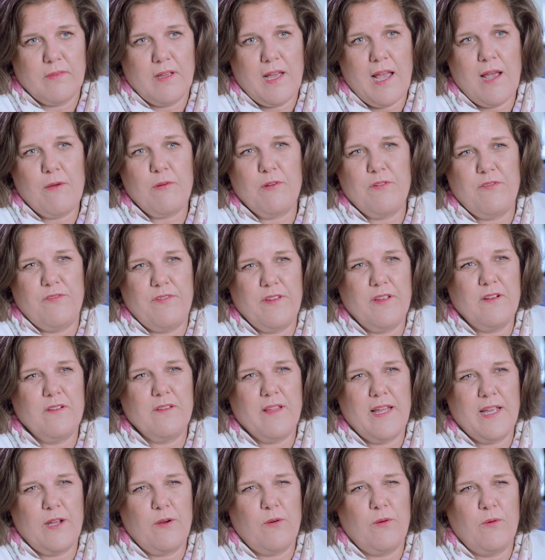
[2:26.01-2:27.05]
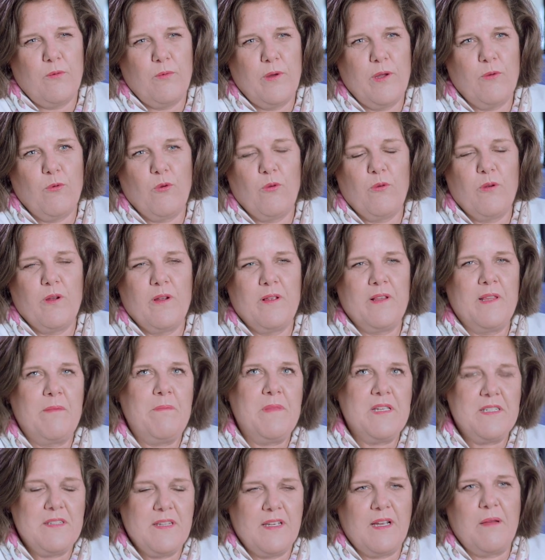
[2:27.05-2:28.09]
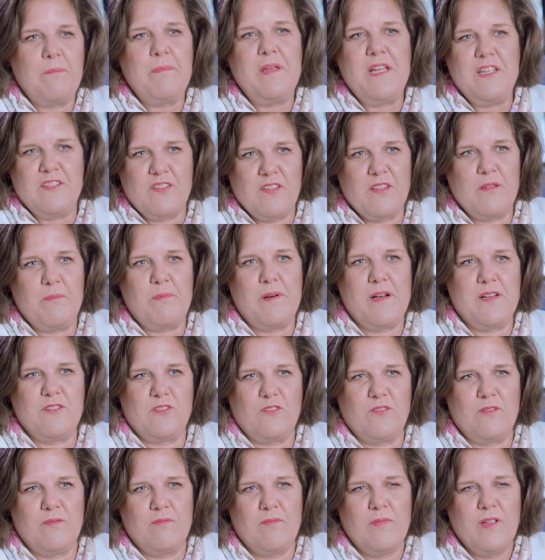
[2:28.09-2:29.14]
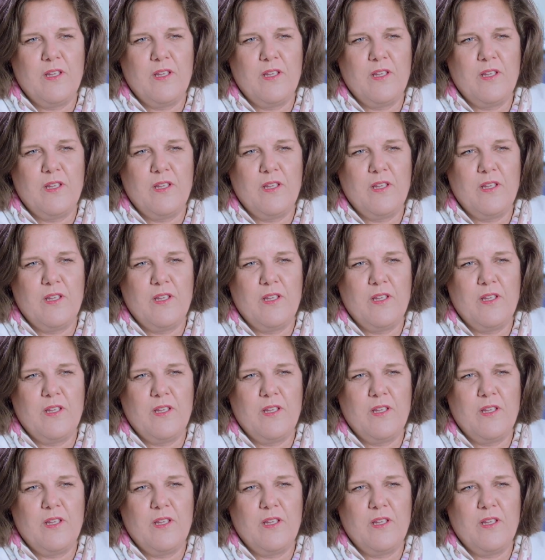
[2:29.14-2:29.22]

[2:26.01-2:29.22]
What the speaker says: I would feel like we were really missing a piece of the puzzle.